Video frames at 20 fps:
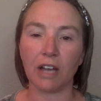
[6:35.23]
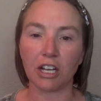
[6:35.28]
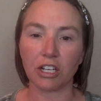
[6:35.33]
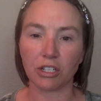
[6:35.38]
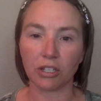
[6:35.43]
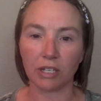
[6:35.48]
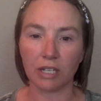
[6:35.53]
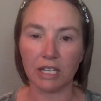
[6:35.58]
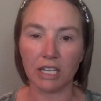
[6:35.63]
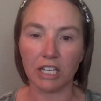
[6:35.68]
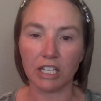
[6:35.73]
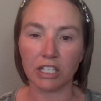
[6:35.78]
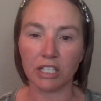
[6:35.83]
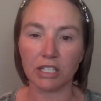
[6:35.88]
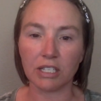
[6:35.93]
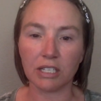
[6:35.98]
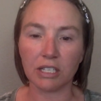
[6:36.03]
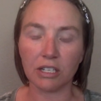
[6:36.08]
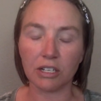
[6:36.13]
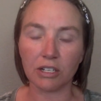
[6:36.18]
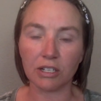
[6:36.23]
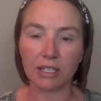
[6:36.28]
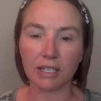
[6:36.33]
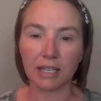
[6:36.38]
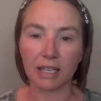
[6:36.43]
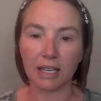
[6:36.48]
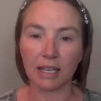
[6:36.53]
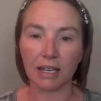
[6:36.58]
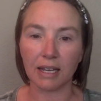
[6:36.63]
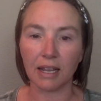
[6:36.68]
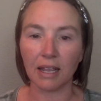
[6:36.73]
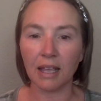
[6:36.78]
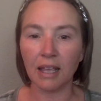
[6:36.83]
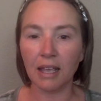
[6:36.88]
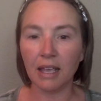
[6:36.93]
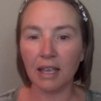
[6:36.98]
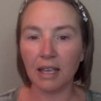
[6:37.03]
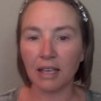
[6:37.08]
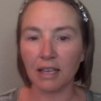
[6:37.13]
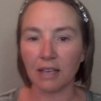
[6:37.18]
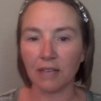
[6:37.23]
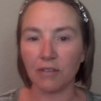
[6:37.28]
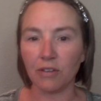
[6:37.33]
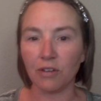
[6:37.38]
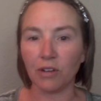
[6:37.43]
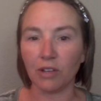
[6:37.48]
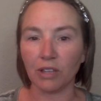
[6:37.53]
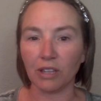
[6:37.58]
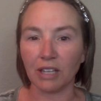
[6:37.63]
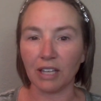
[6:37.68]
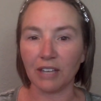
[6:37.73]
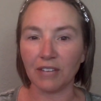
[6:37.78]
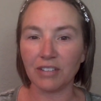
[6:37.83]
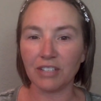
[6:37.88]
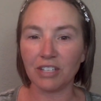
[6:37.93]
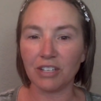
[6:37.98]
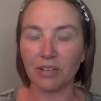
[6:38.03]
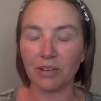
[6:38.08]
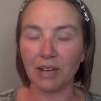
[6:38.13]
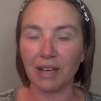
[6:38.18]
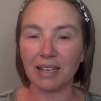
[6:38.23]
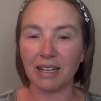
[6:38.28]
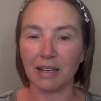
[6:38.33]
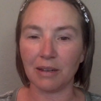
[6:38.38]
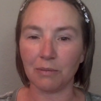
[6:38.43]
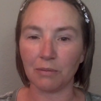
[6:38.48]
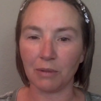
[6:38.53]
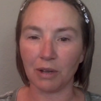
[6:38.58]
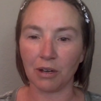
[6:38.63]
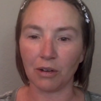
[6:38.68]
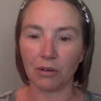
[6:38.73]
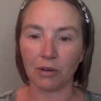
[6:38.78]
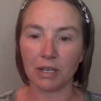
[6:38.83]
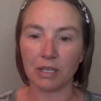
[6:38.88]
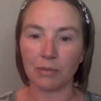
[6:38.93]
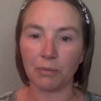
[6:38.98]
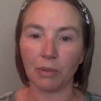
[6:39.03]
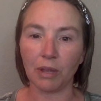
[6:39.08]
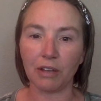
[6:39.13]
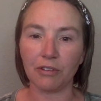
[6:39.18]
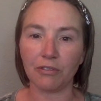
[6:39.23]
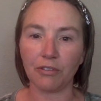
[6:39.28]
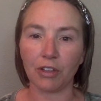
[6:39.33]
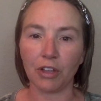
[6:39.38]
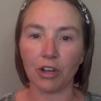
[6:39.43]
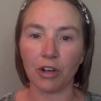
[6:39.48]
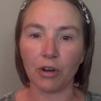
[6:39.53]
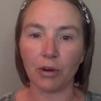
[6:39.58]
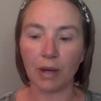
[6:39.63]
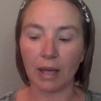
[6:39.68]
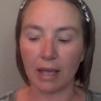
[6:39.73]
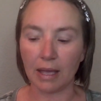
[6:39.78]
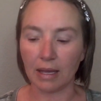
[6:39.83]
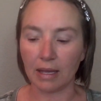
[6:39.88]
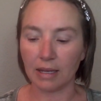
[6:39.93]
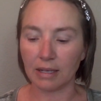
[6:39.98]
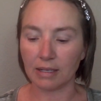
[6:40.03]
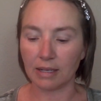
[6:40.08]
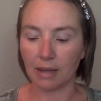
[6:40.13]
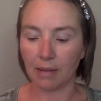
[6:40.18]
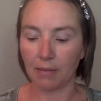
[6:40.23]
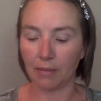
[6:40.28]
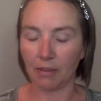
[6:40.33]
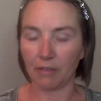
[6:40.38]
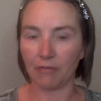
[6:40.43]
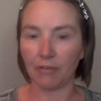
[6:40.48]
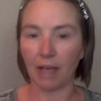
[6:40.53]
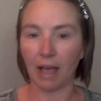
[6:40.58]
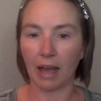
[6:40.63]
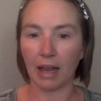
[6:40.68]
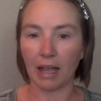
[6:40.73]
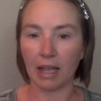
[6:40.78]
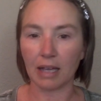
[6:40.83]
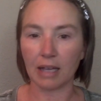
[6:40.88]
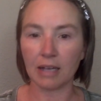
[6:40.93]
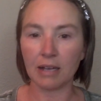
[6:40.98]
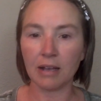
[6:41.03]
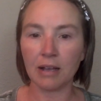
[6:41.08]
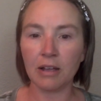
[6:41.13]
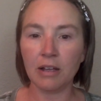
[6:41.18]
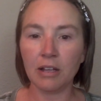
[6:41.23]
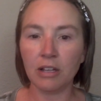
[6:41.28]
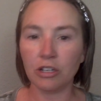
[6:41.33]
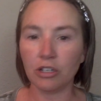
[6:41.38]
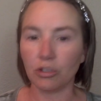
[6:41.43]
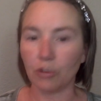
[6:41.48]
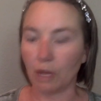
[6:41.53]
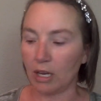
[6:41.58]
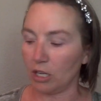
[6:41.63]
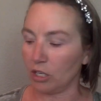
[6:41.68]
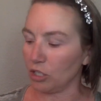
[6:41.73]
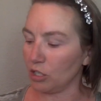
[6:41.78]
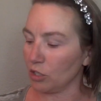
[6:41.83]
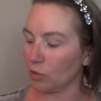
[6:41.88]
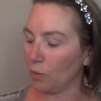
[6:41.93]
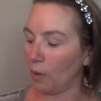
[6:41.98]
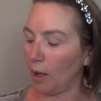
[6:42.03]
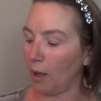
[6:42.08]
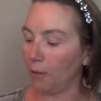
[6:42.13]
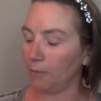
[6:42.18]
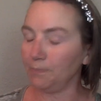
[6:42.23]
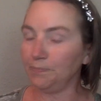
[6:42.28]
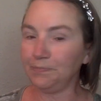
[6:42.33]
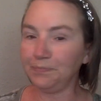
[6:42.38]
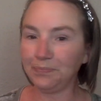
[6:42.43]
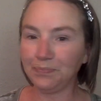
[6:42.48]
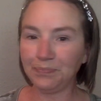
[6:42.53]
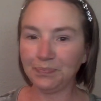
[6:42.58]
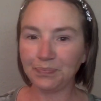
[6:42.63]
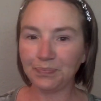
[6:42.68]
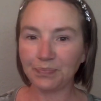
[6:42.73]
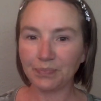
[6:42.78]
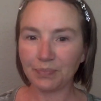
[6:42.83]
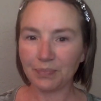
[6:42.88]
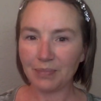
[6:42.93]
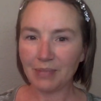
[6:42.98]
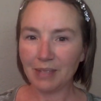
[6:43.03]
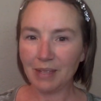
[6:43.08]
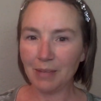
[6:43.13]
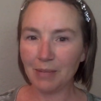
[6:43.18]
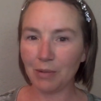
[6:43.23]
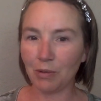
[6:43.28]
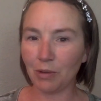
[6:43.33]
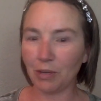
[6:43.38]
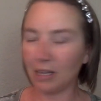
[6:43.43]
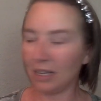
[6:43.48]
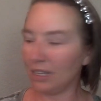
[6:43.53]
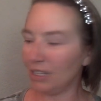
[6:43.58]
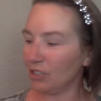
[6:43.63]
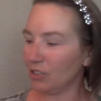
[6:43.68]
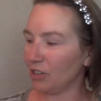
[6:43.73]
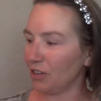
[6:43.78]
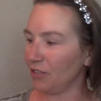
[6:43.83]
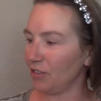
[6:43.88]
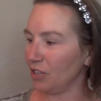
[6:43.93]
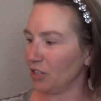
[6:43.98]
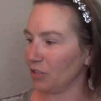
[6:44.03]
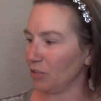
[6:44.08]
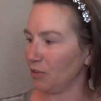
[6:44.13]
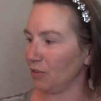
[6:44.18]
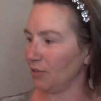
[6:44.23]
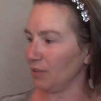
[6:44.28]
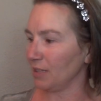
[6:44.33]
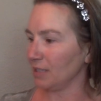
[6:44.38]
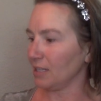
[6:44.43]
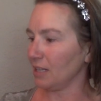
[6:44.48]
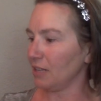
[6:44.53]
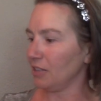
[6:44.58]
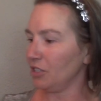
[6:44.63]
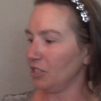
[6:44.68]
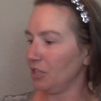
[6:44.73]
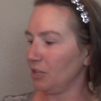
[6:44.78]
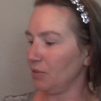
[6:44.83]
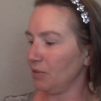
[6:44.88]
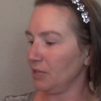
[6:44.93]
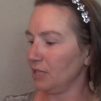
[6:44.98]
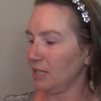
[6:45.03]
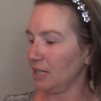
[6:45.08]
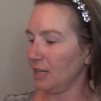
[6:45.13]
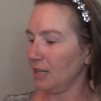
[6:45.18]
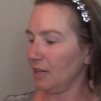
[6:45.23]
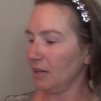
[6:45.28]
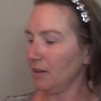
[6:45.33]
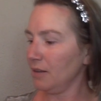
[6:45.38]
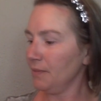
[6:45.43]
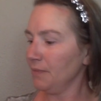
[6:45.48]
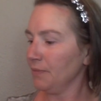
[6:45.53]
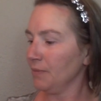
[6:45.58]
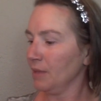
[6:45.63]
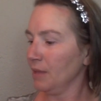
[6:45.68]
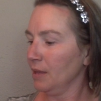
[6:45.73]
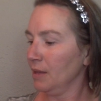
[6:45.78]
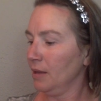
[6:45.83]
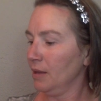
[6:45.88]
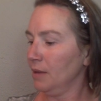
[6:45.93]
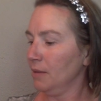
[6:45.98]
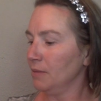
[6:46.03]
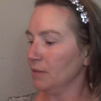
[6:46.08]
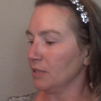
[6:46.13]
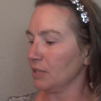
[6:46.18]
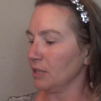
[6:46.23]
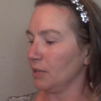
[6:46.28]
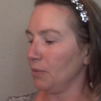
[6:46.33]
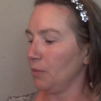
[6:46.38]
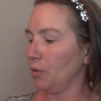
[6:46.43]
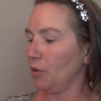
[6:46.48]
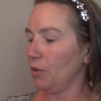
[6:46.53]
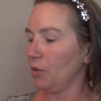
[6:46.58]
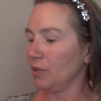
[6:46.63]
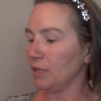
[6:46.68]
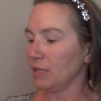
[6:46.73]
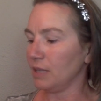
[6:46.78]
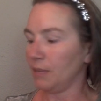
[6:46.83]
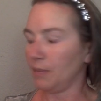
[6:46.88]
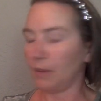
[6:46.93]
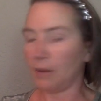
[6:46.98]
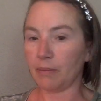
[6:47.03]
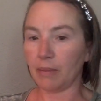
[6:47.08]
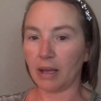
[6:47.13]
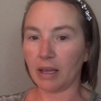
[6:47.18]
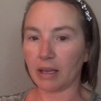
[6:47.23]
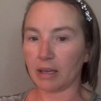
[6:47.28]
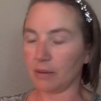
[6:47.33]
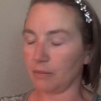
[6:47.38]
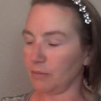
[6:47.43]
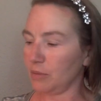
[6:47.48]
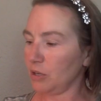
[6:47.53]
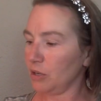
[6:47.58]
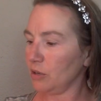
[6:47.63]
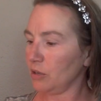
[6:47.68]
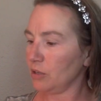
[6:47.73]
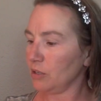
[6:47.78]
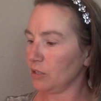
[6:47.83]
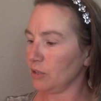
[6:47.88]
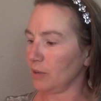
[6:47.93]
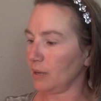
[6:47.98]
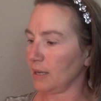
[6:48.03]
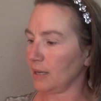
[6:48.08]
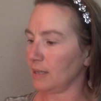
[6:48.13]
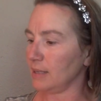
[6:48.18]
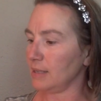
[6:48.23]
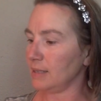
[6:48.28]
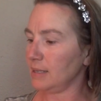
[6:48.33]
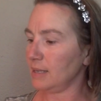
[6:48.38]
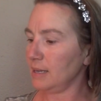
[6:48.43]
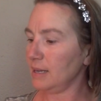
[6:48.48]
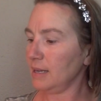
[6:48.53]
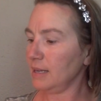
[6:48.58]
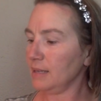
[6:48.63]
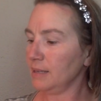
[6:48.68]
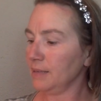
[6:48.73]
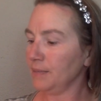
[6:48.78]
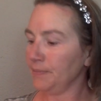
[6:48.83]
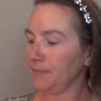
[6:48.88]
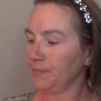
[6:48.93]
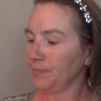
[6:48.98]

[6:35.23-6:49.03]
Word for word: fascial adhesions in your skin, give you a lift to it, and increase blood flow and um, lymphatic drainage as well. But we'll get into our facial reflexology routine here. I'm just going to pull this up on my computer so I can see it.